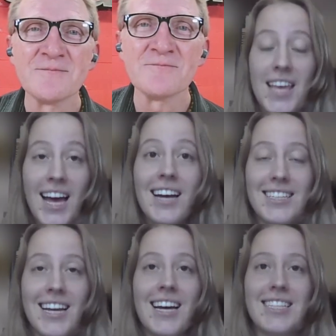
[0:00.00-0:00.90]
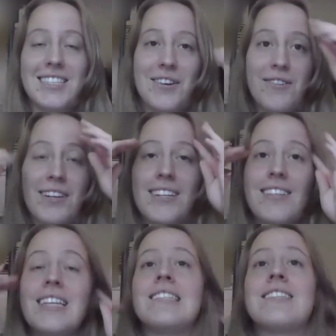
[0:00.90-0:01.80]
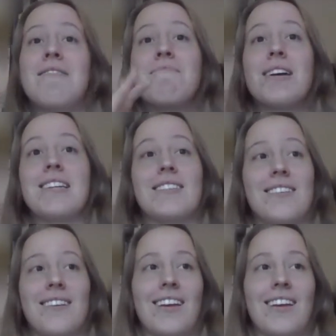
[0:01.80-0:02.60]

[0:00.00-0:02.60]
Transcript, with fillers: Yeah, yeah. So in some ways,